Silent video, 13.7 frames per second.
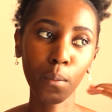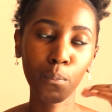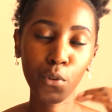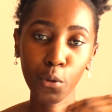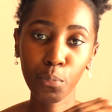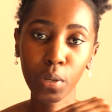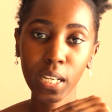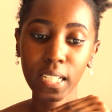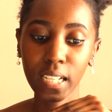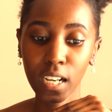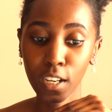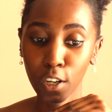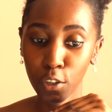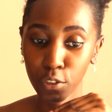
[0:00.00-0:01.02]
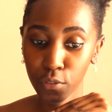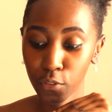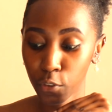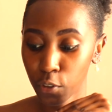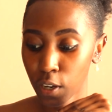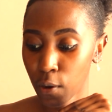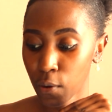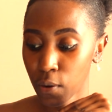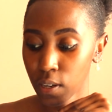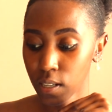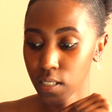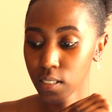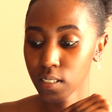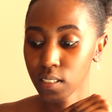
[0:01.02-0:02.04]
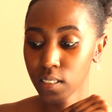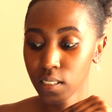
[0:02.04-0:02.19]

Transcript: properly account for our